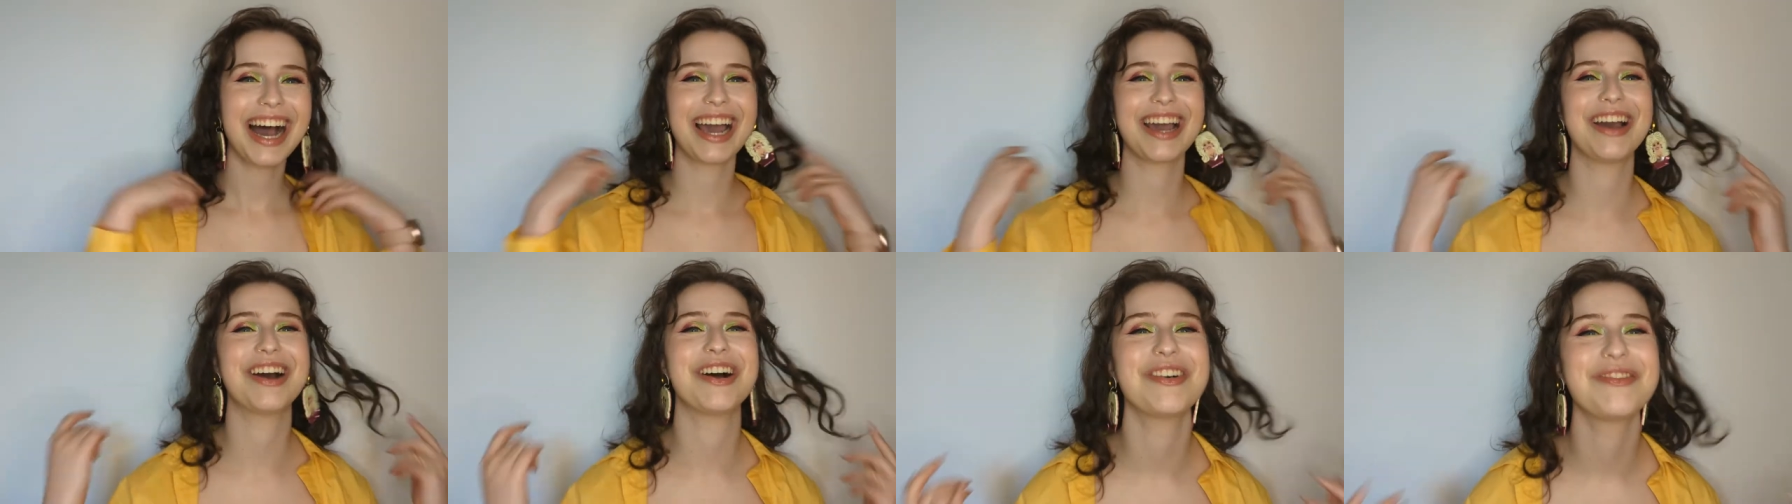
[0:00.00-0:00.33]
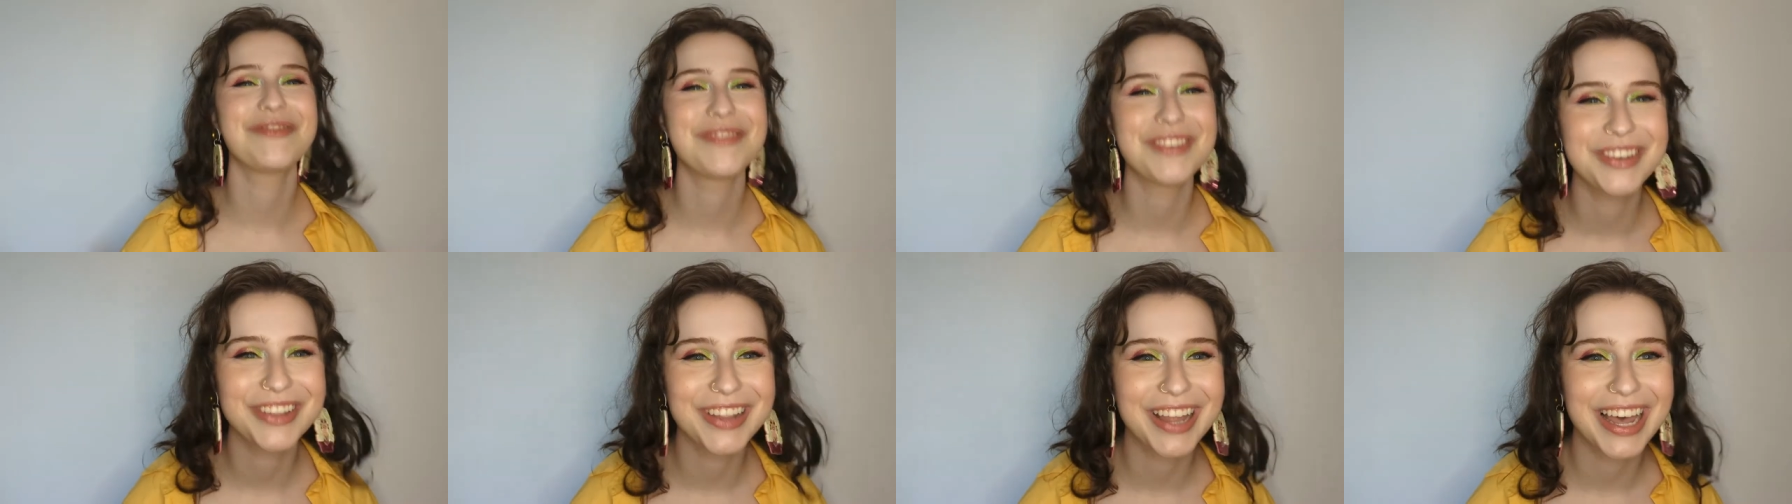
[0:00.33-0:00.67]
I
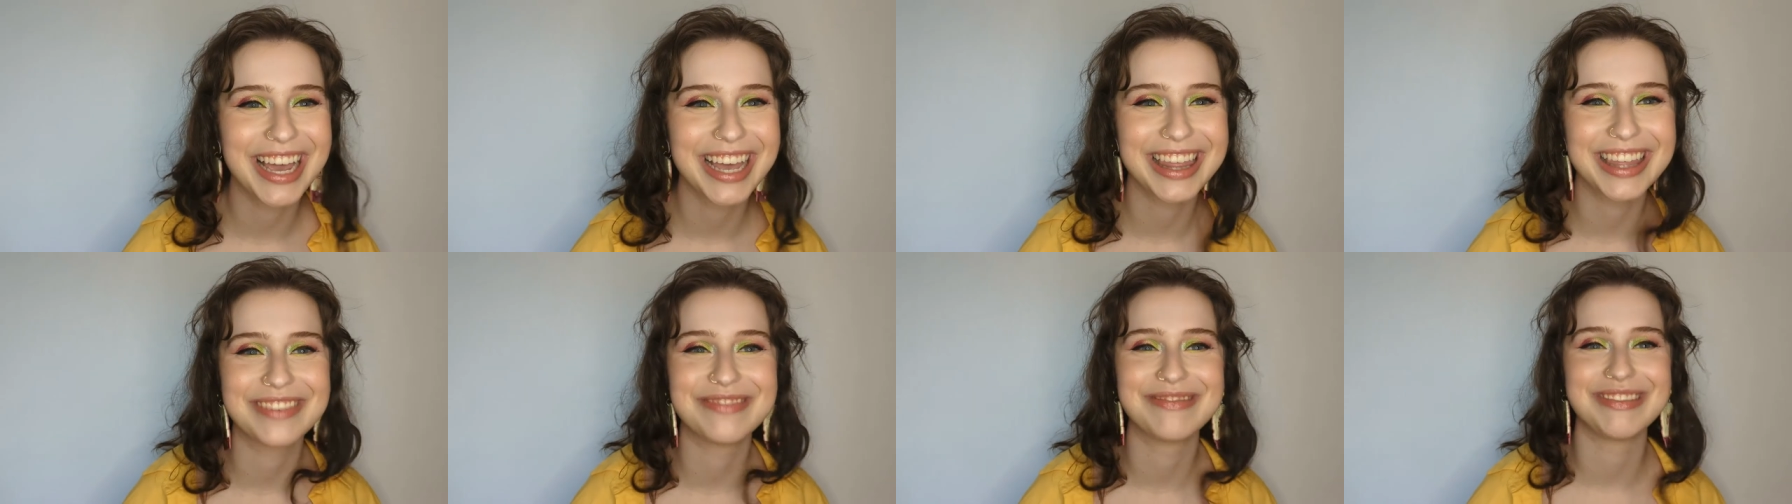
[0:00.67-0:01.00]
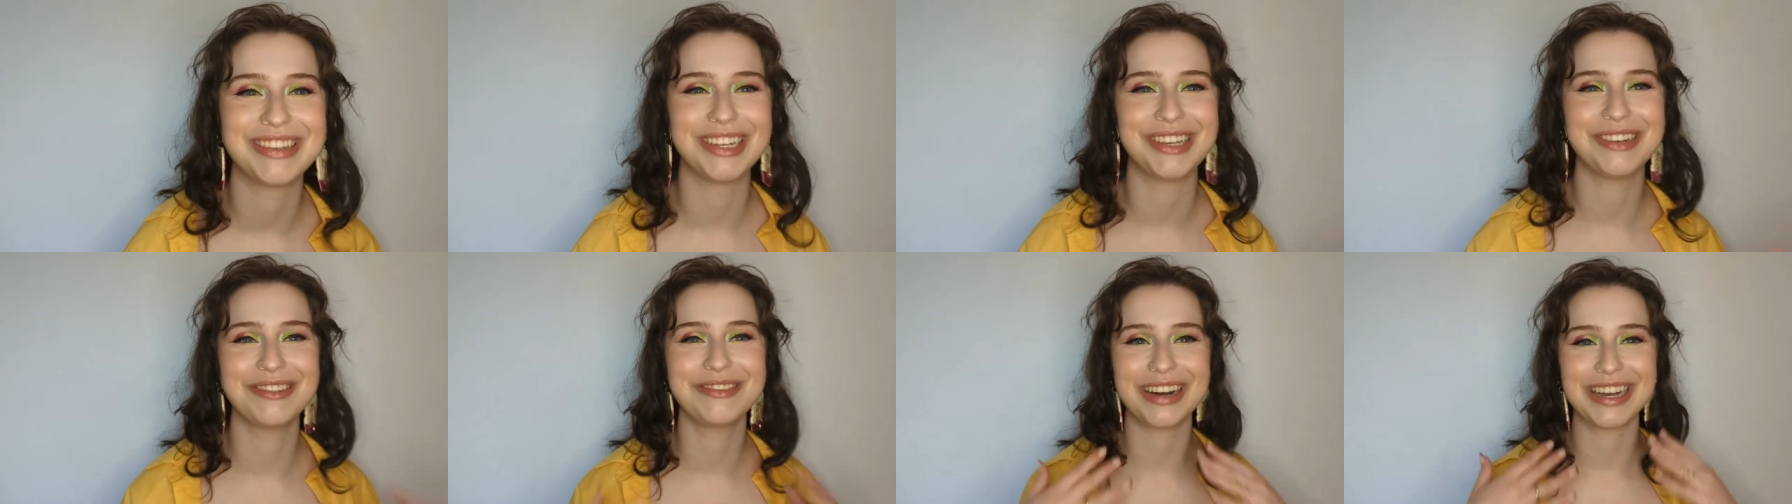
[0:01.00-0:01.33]
hope you like them
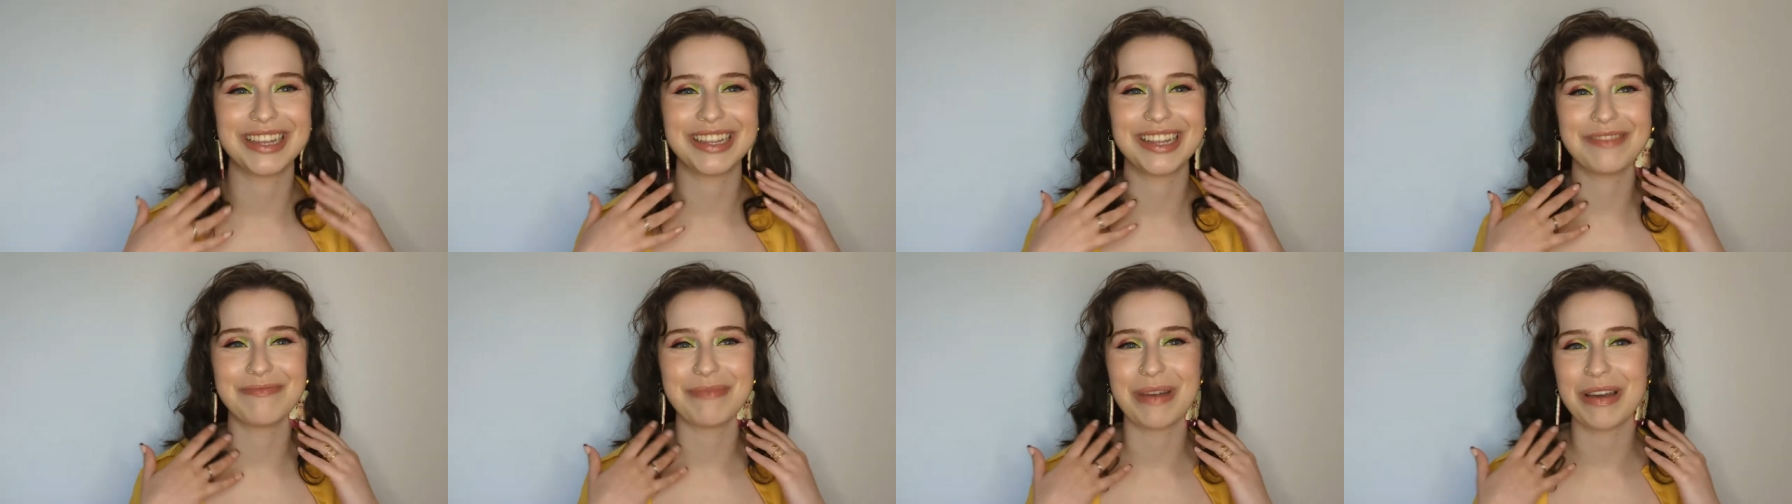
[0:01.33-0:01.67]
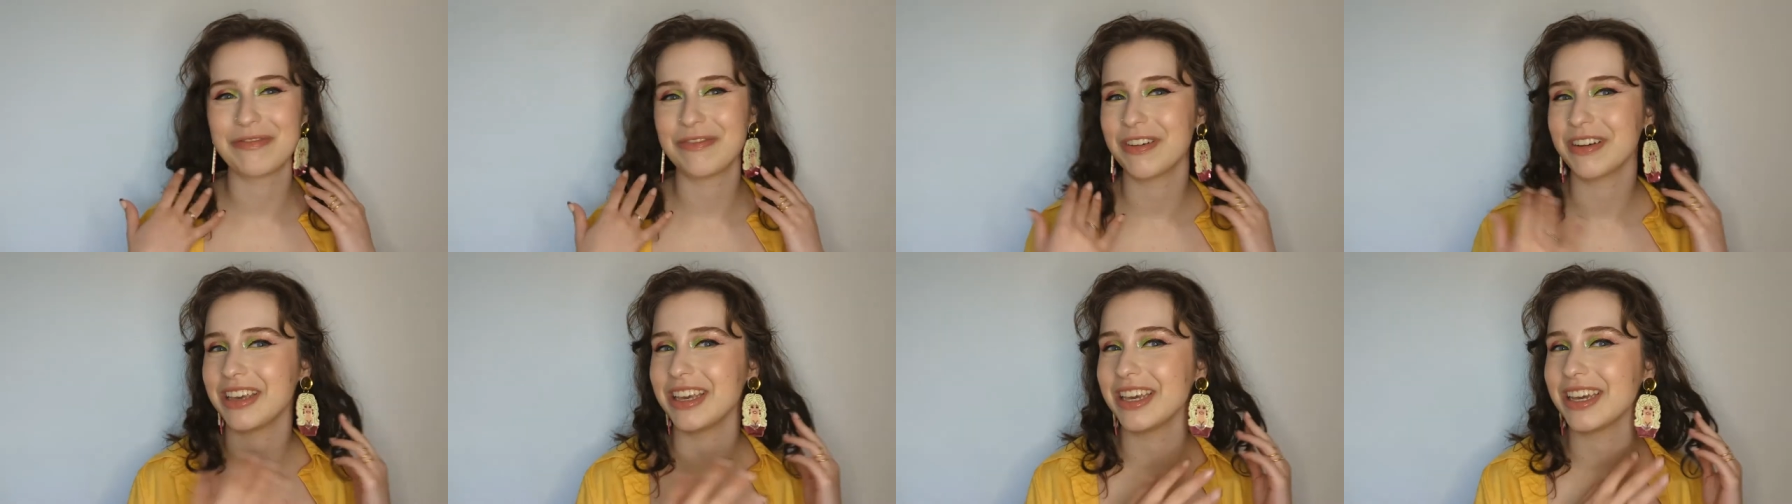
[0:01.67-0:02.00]
too. I love
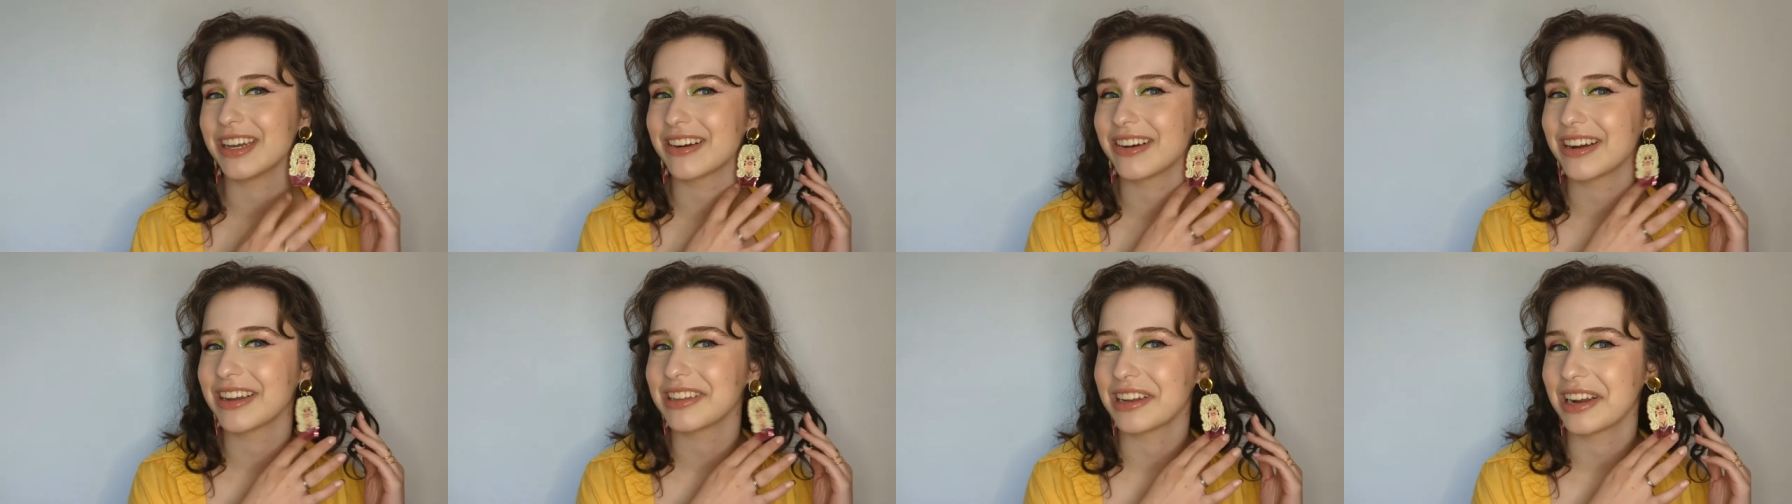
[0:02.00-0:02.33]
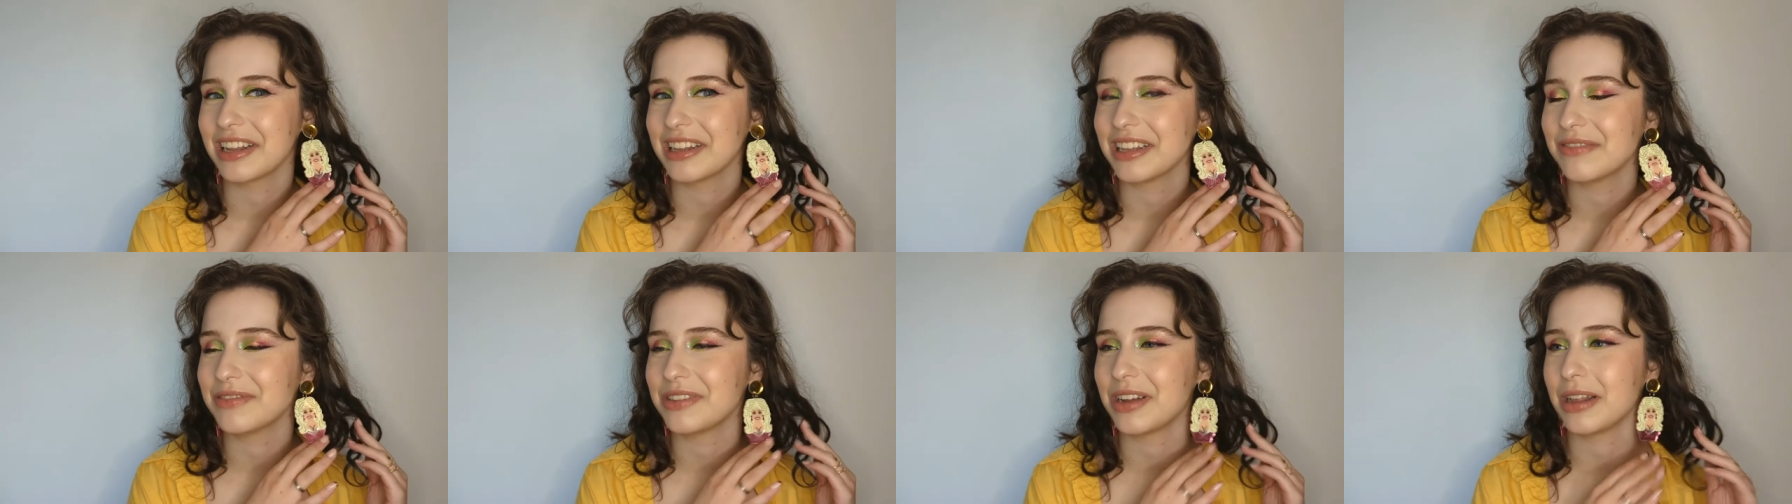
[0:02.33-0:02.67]
my funky earrings
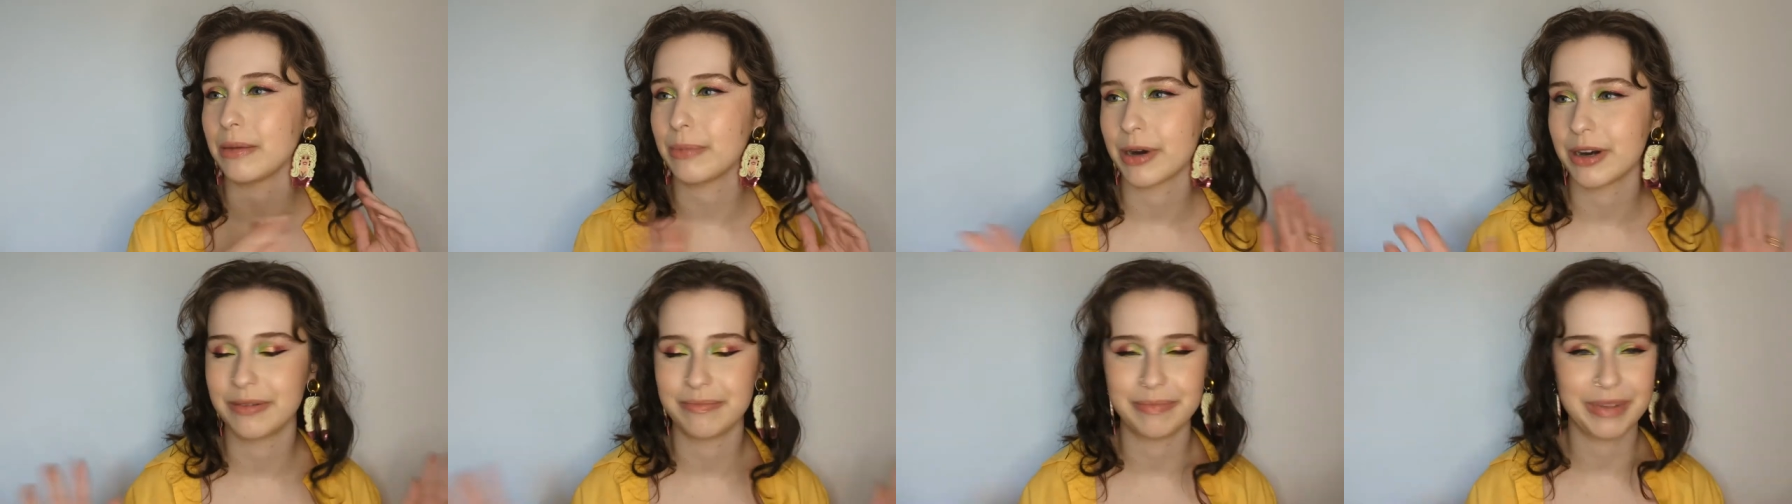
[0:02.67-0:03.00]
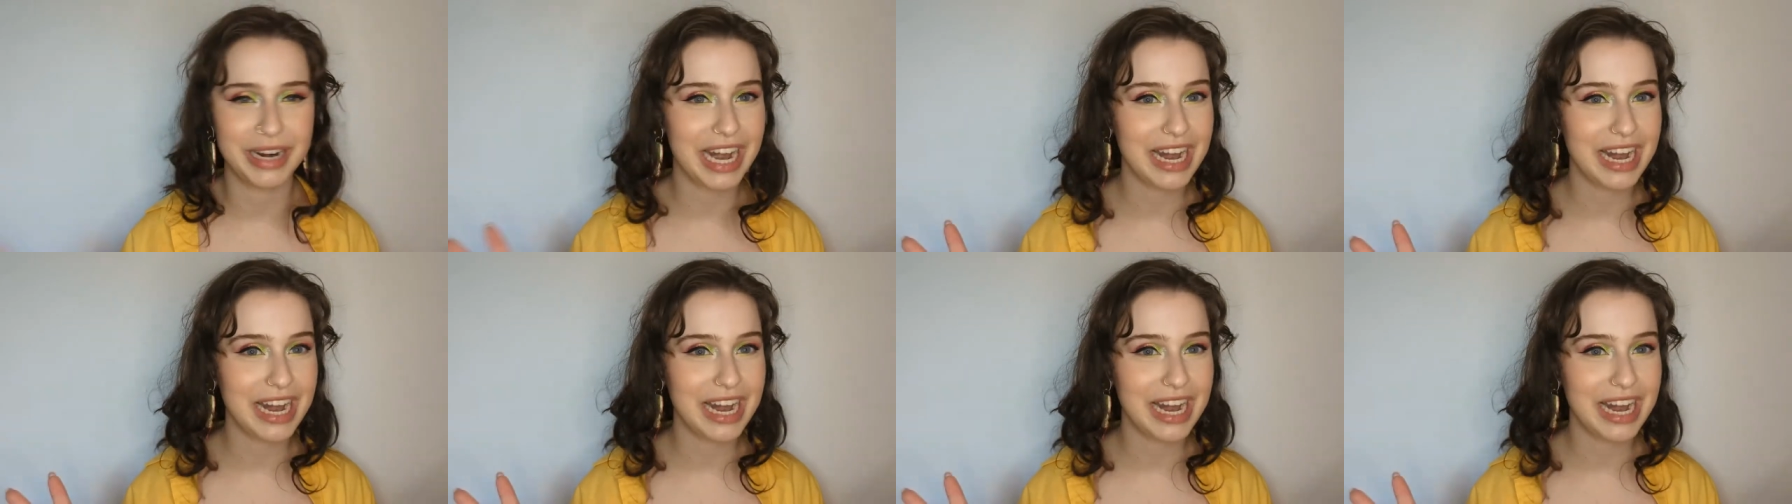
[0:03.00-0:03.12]
and I love Dolly Parton.